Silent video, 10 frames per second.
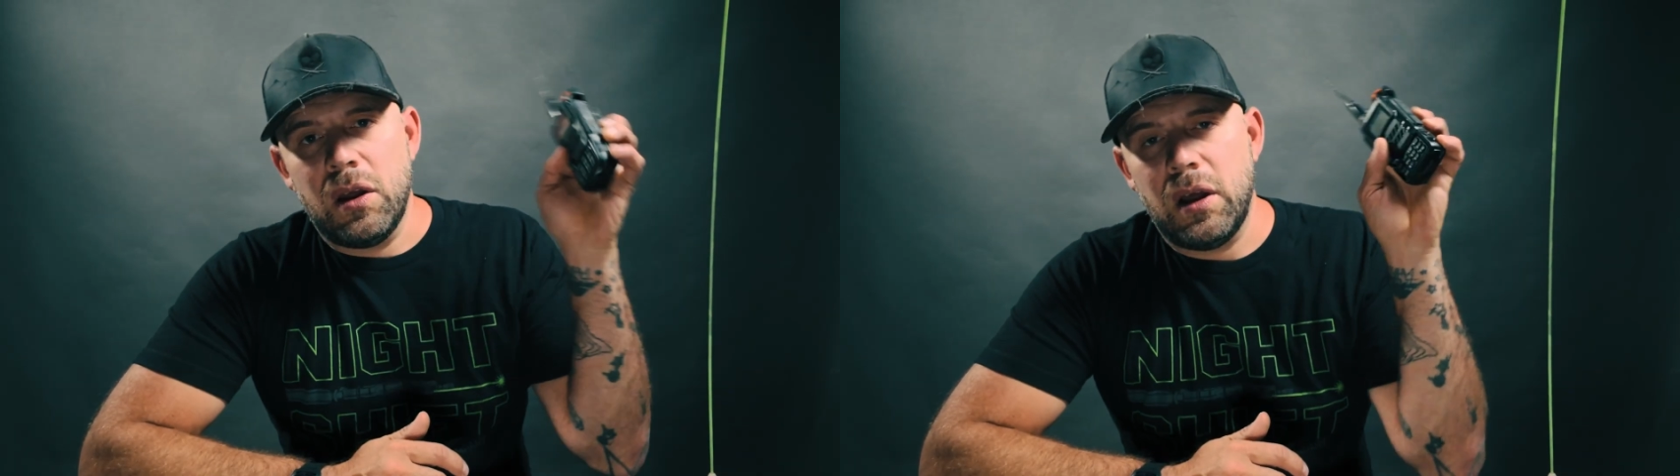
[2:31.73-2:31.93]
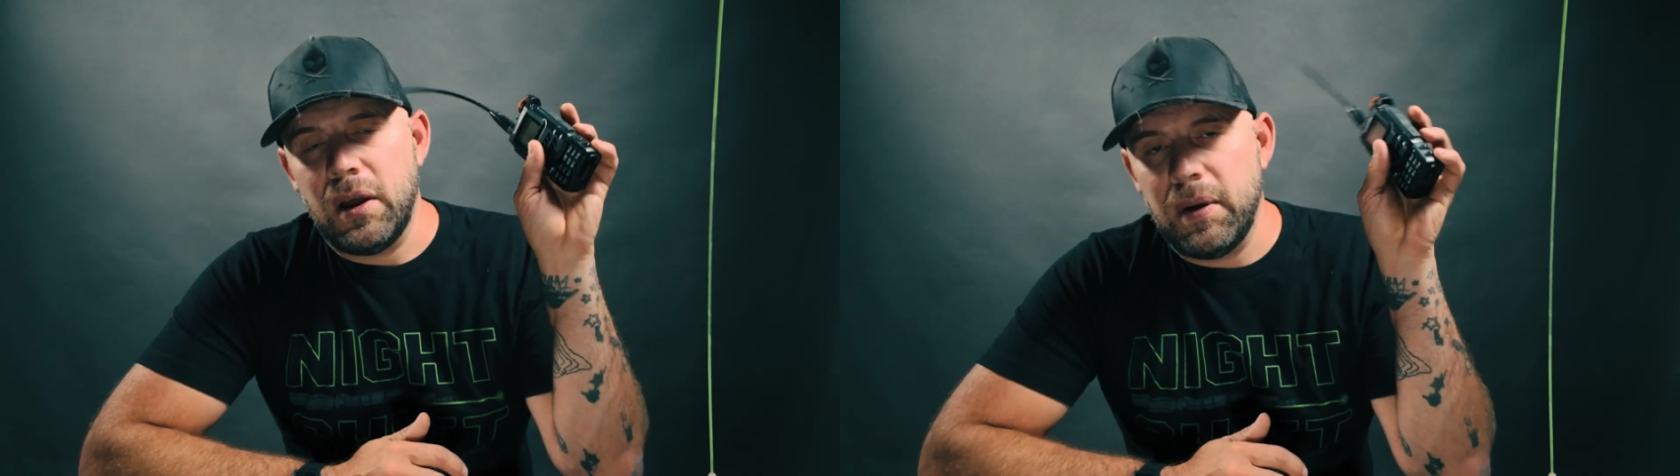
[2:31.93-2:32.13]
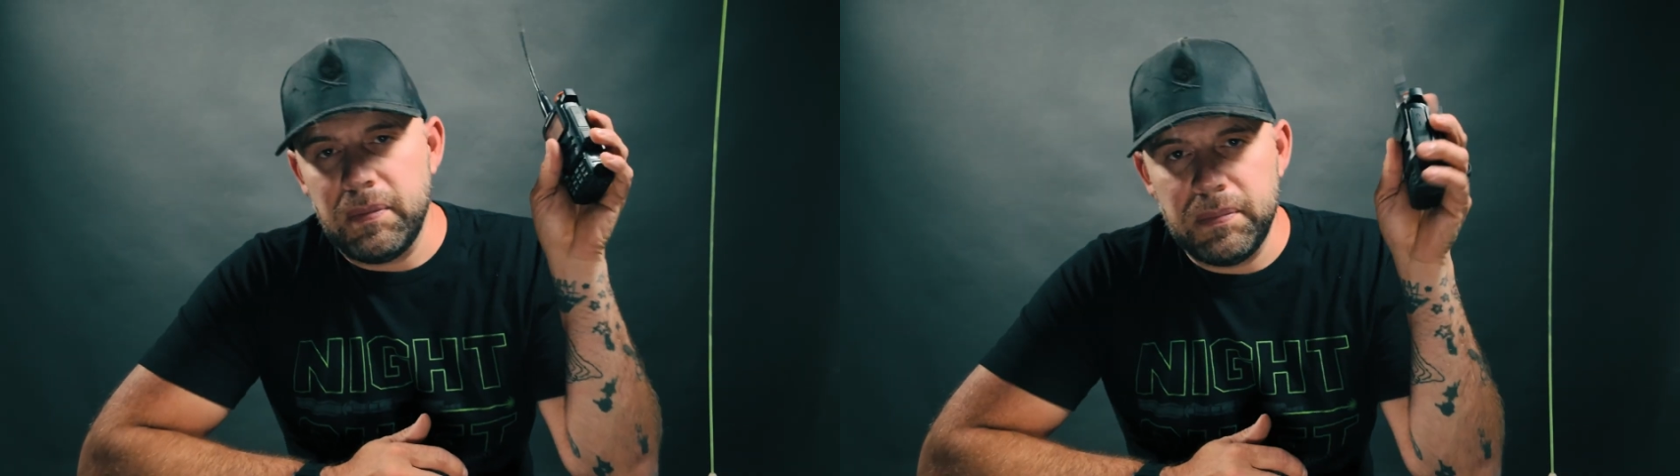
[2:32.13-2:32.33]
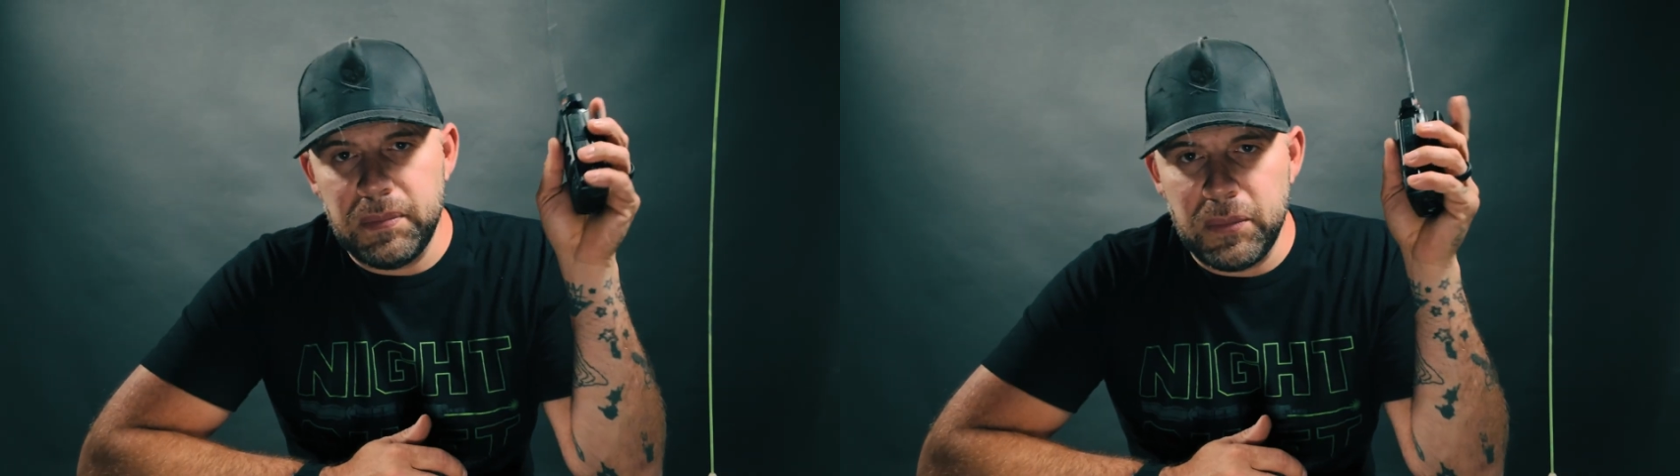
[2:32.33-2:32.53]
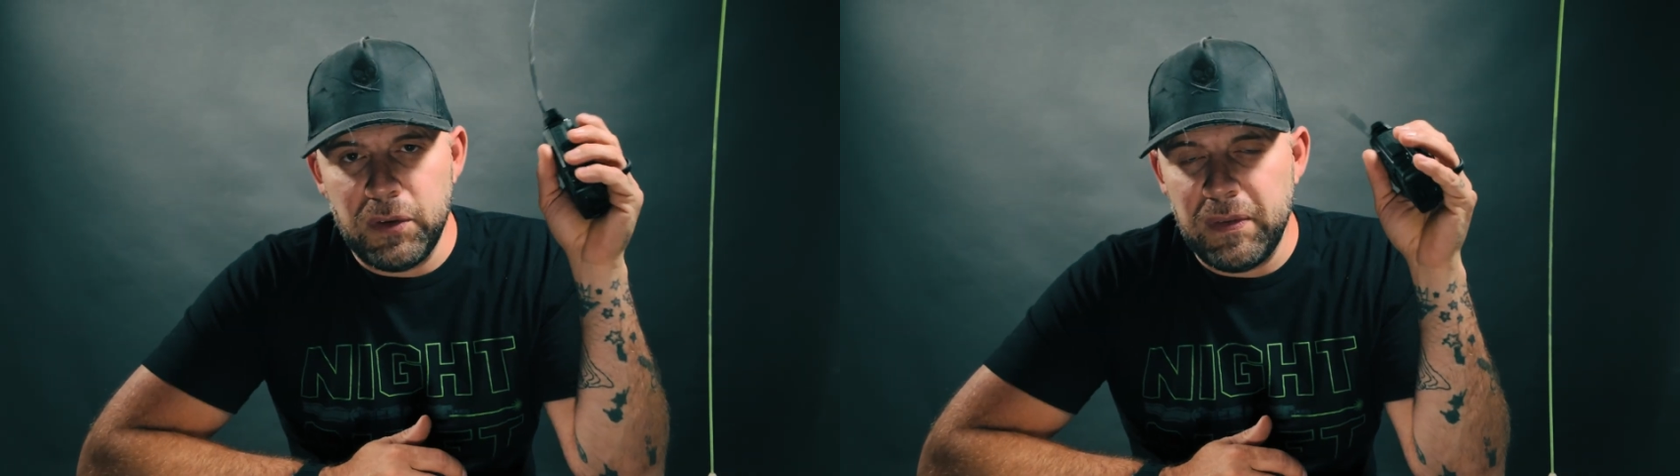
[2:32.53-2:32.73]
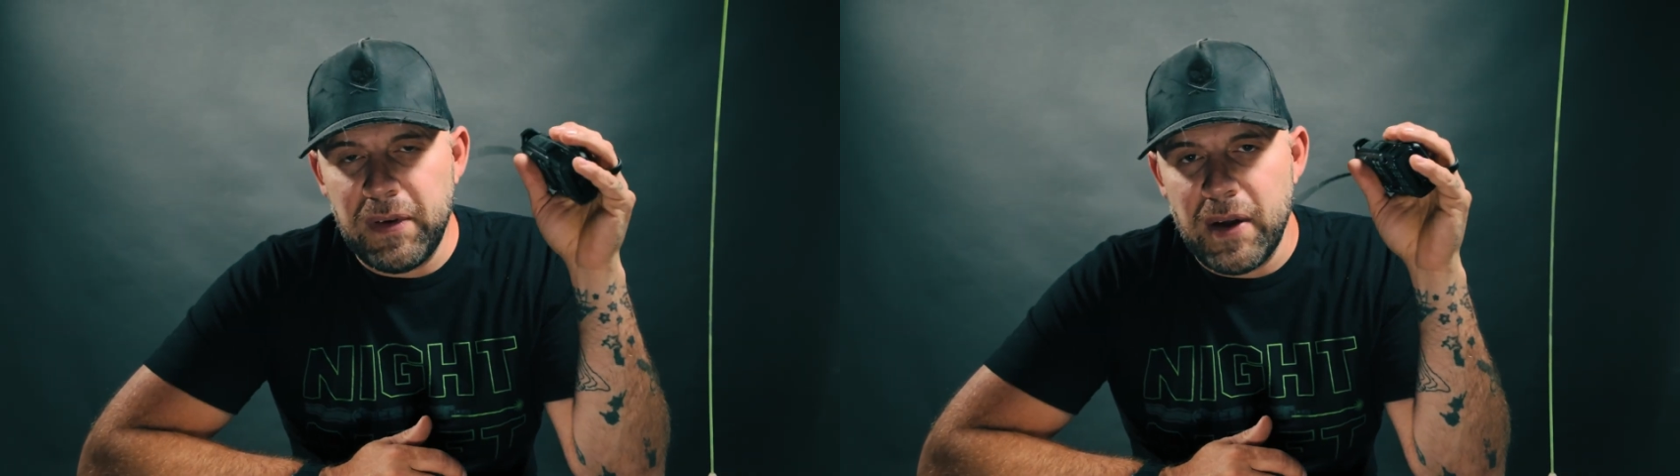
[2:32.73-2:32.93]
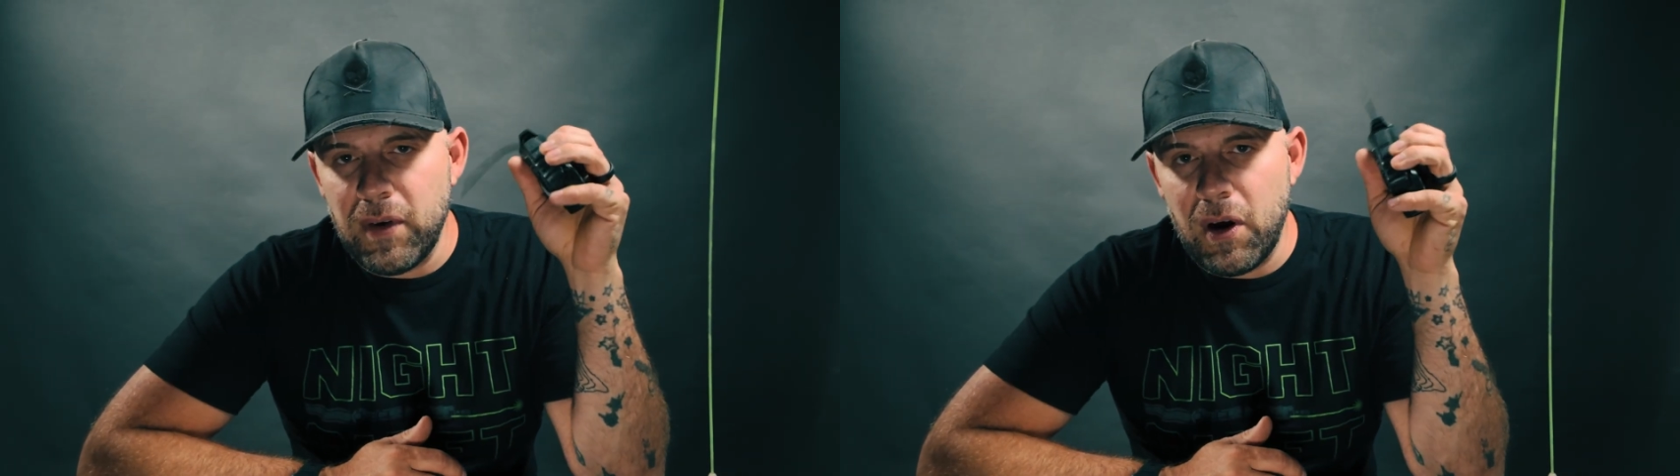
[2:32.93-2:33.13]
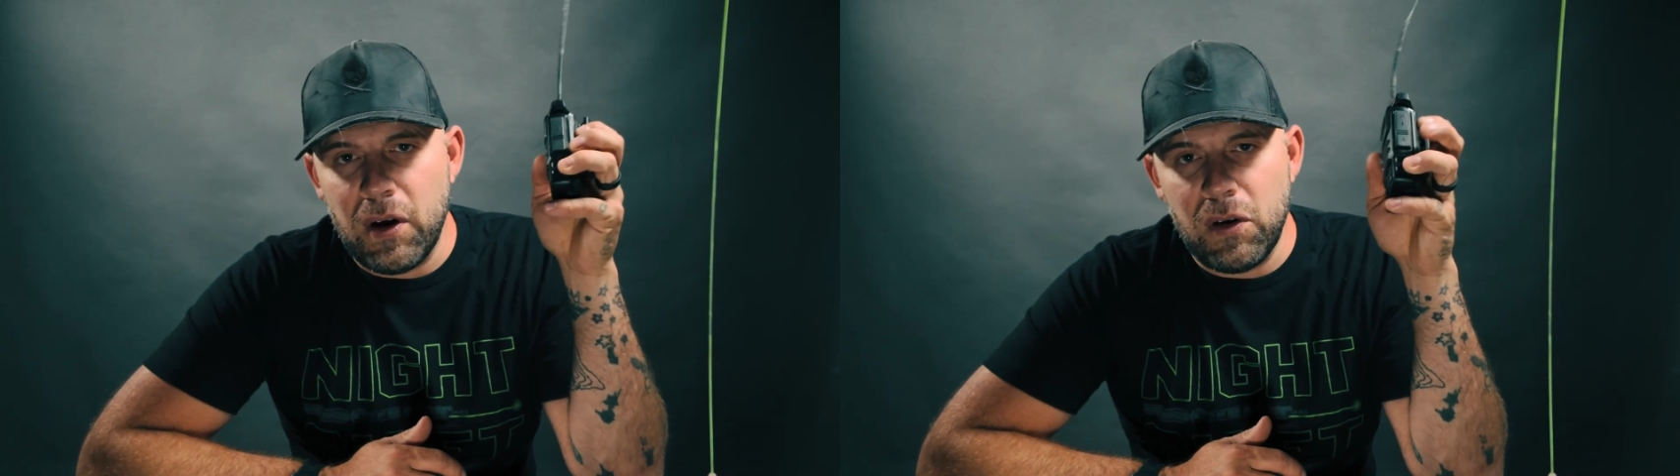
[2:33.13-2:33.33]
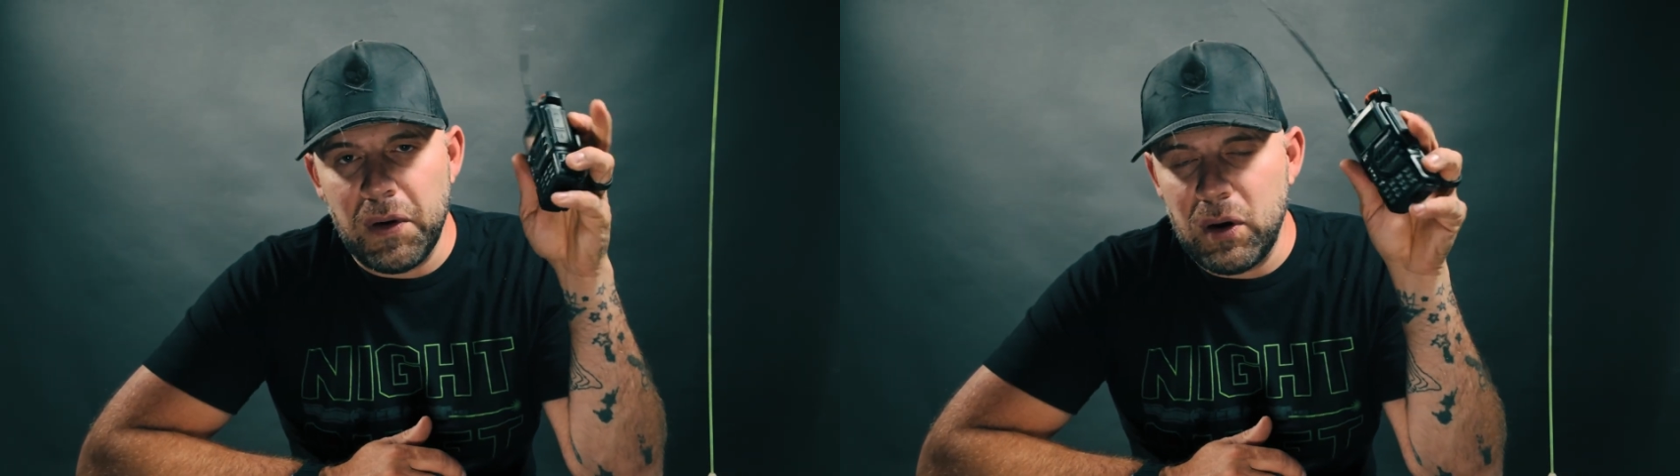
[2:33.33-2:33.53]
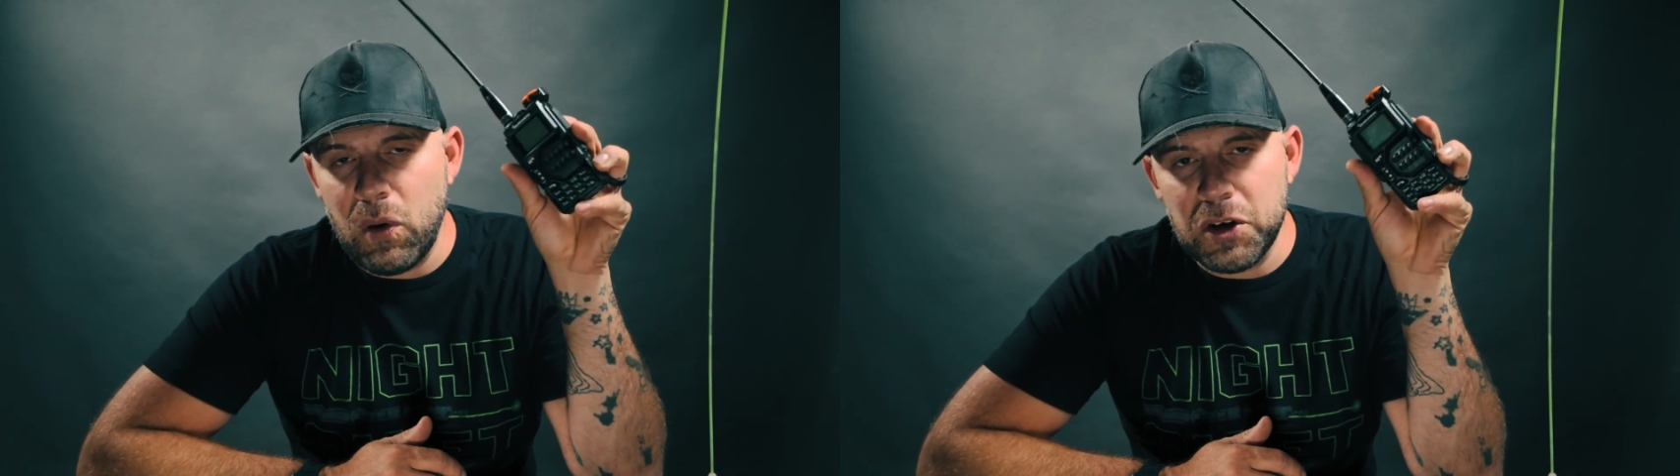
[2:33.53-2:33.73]
UV5R uh,
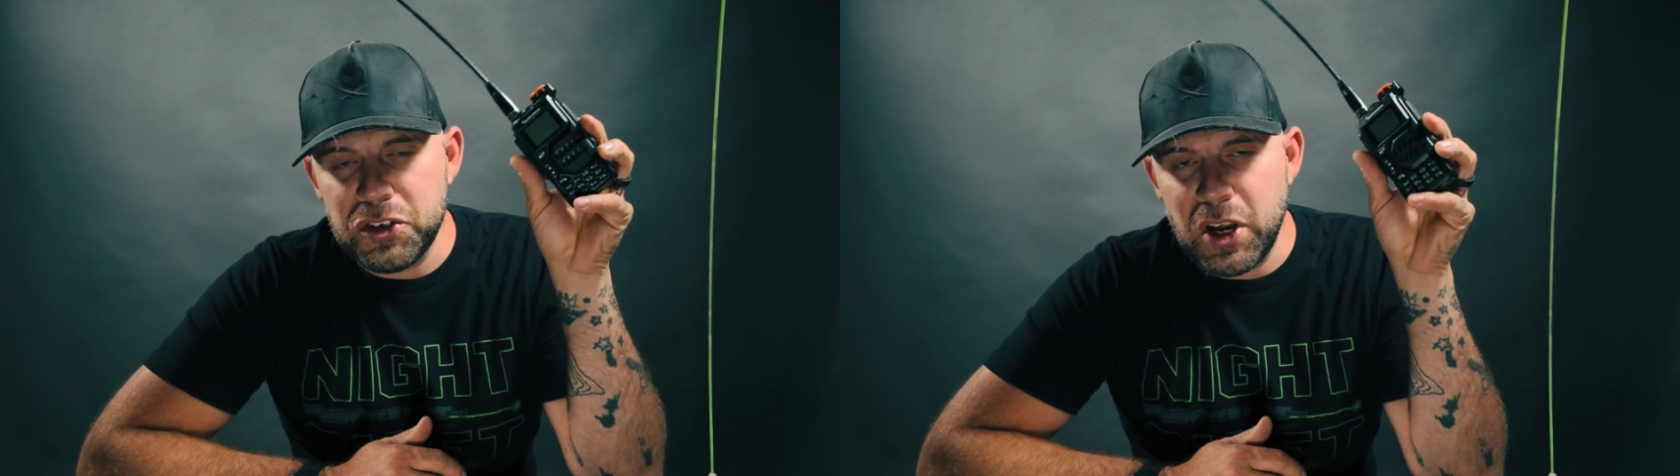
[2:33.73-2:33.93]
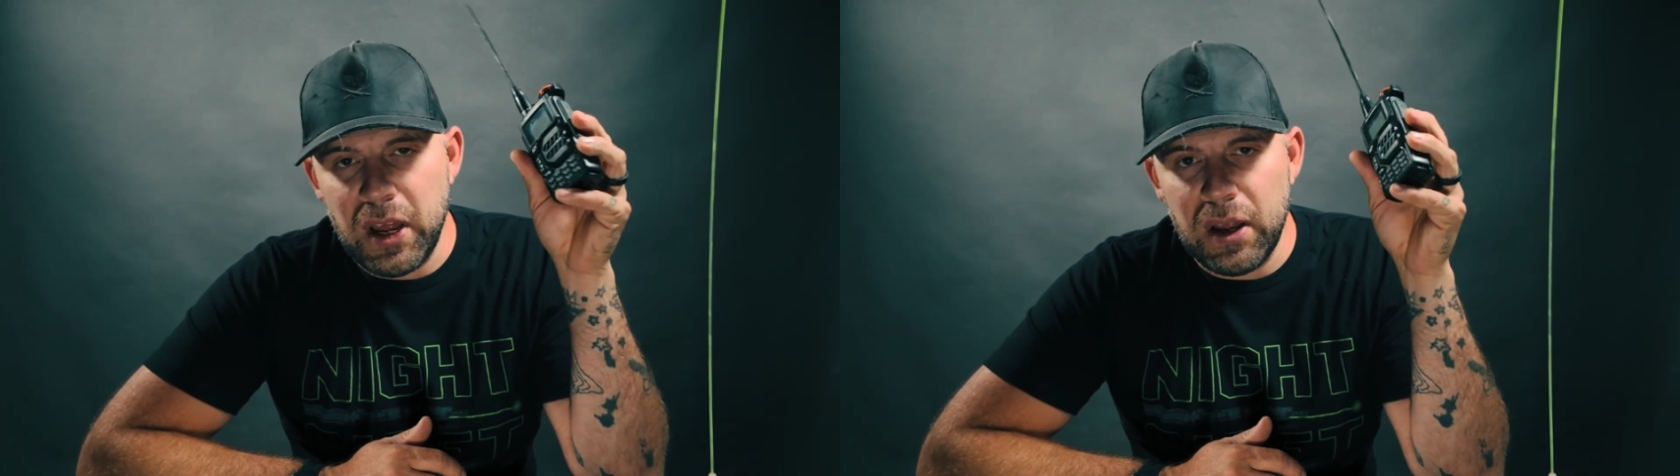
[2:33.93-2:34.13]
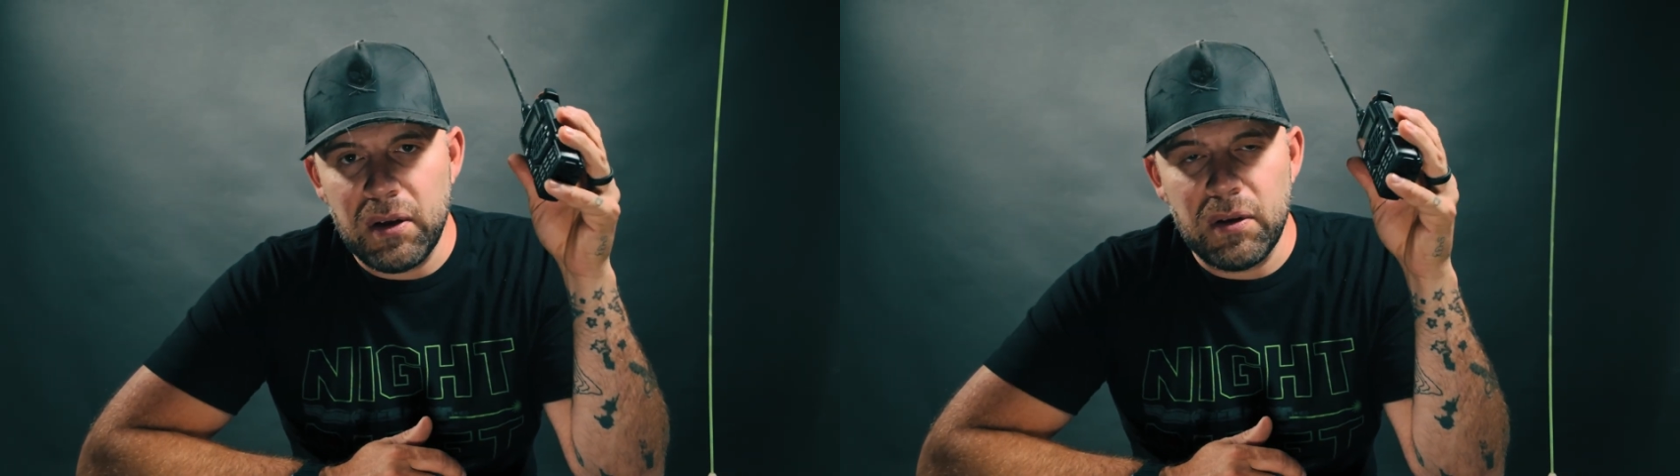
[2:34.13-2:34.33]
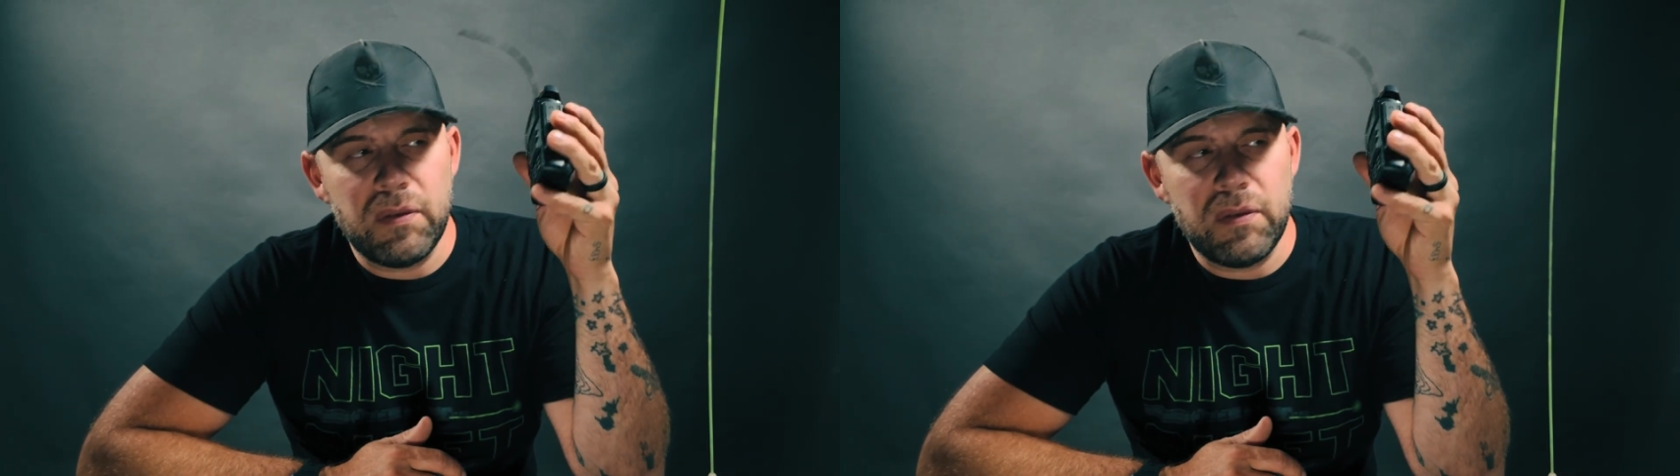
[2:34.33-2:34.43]
or a Quansheng